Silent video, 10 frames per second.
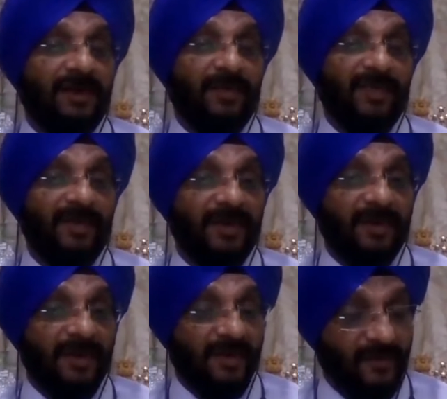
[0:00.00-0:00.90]
or
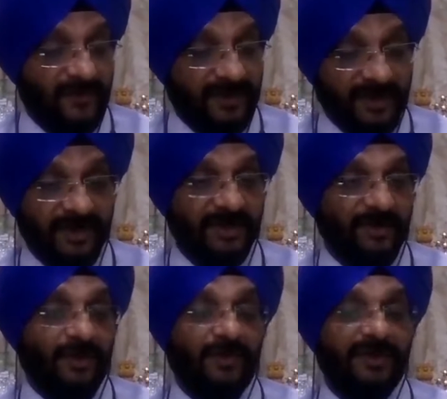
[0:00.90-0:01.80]
maybe with other
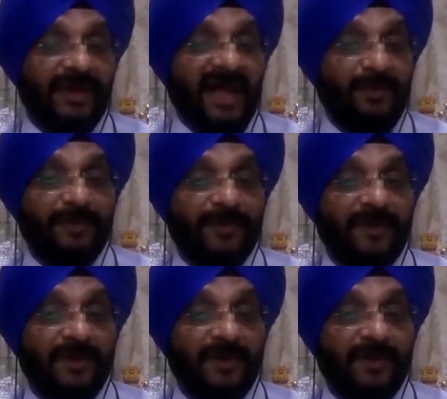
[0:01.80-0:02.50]
over the app